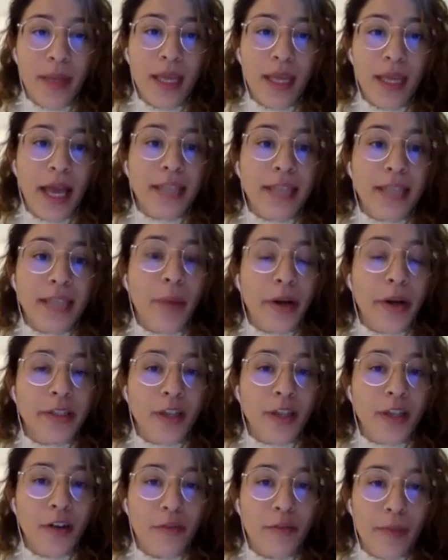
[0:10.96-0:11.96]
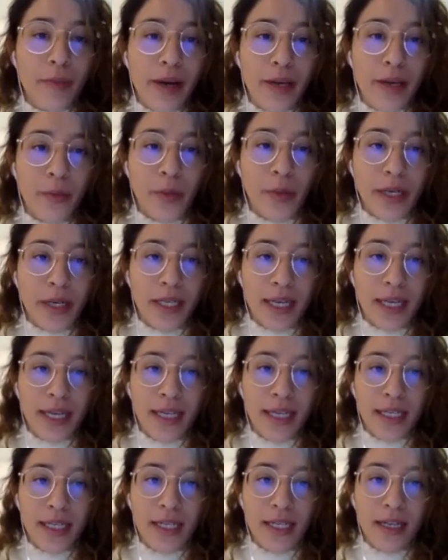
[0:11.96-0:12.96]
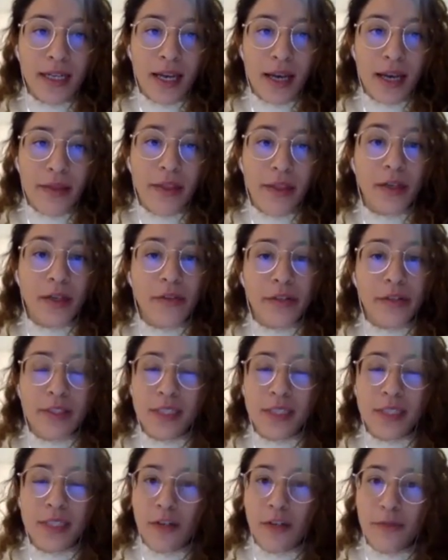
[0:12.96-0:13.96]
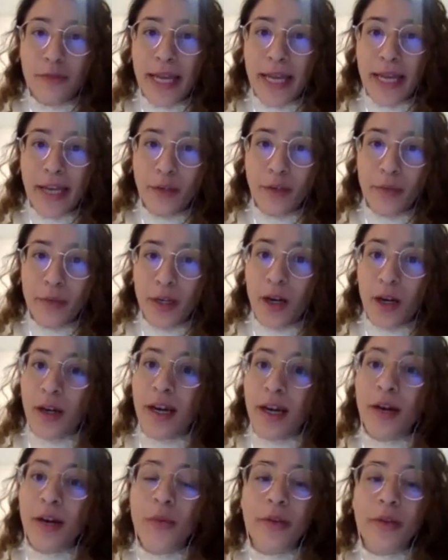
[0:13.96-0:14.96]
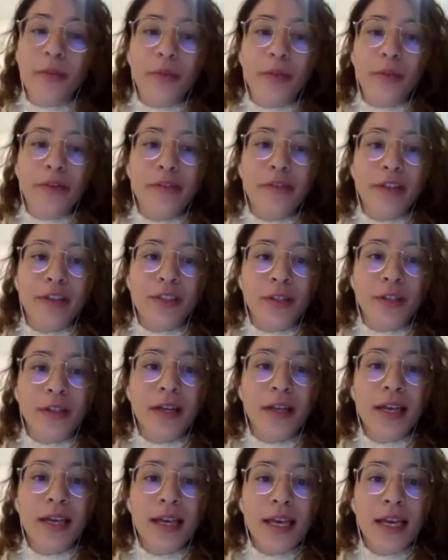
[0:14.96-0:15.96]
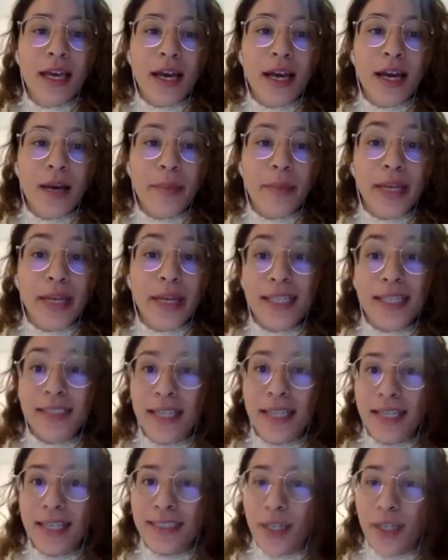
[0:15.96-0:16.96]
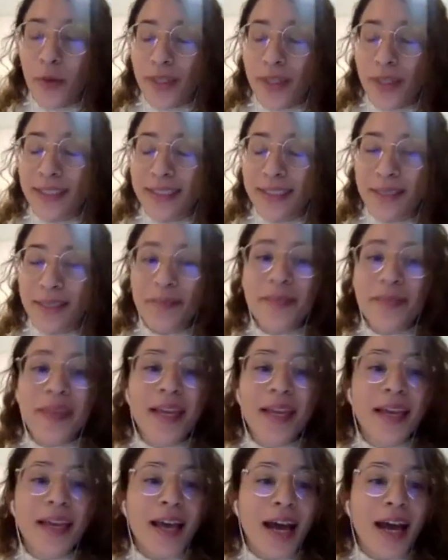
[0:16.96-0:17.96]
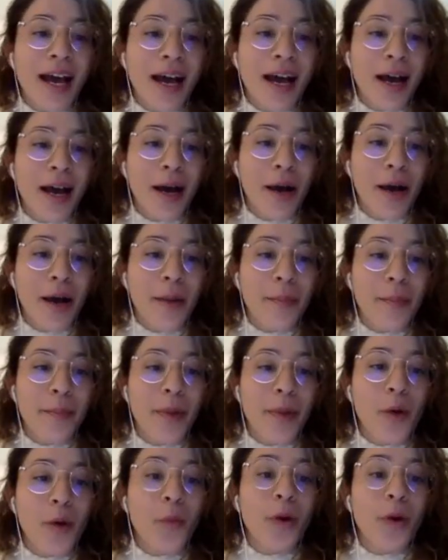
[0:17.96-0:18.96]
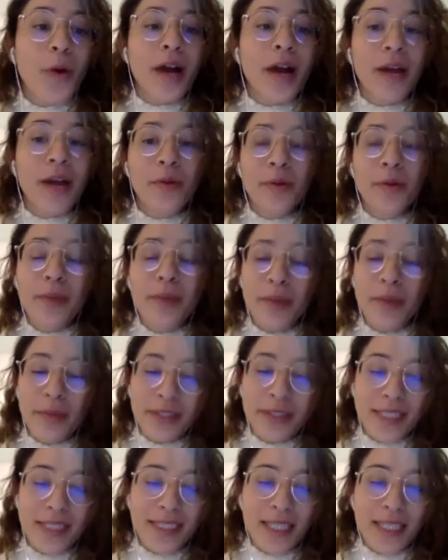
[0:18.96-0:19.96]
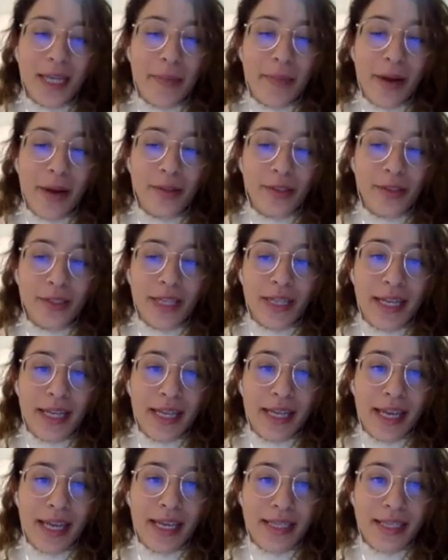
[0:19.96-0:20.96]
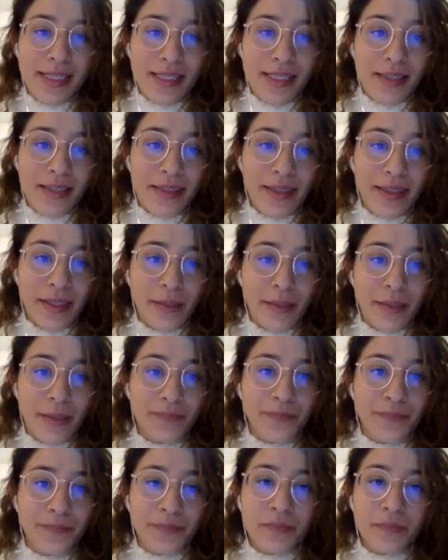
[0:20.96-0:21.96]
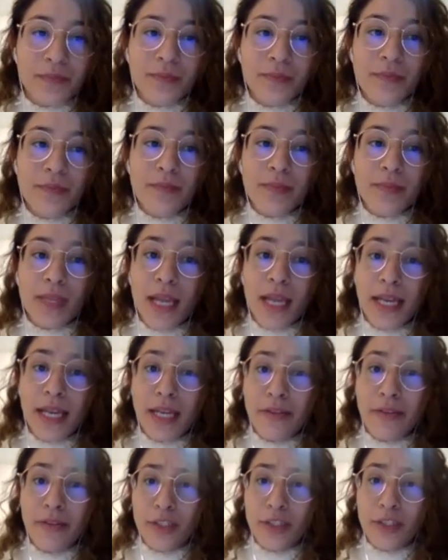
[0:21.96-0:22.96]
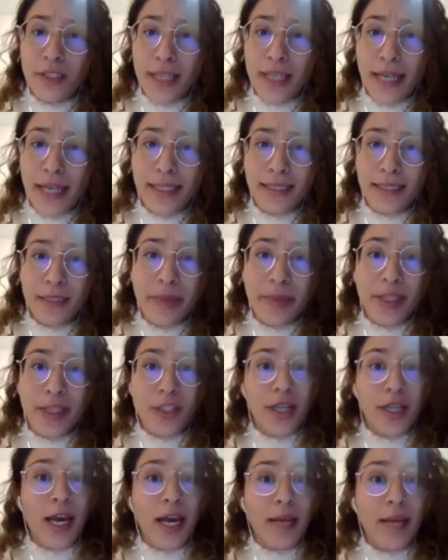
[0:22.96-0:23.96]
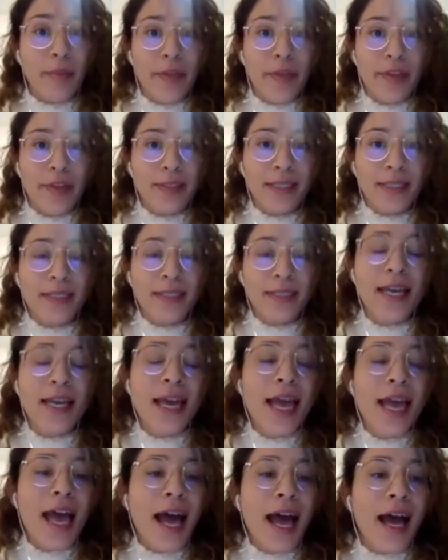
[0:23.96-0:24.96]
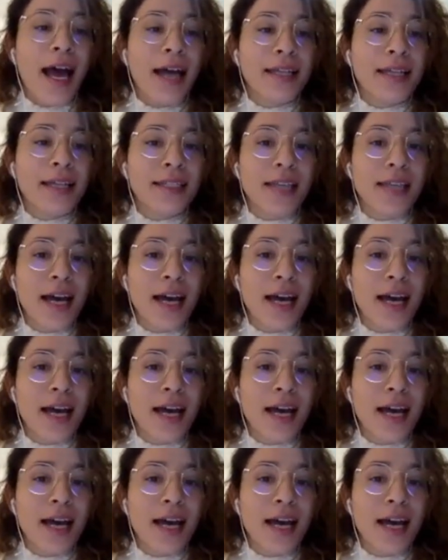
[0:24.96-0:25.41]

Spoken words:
as part of my work in the University of Milano Bicocca with Professor Maria Teresa Guasti. What I will be presenting about today is the Inefficient Anticipation Hypothesis, and